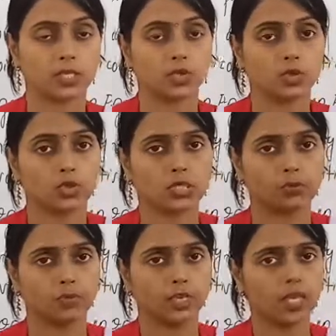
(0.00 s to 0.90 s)
Then Joe is
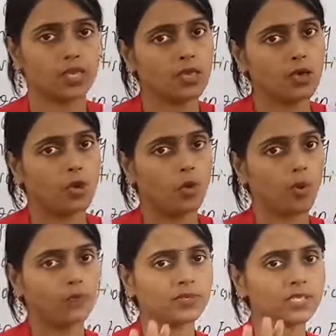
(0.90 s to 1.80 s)
speaking.
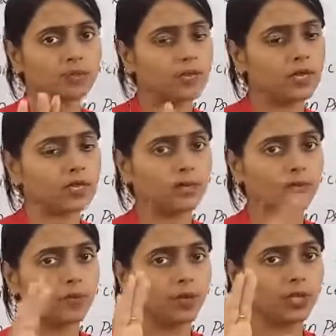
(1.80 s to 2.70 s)
Okay, Mrs. Parker,
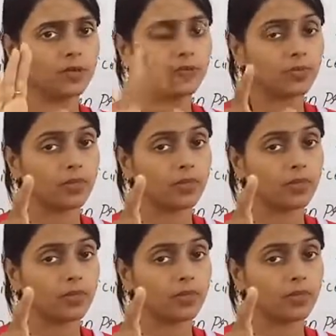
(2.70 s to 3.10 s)
I'm going.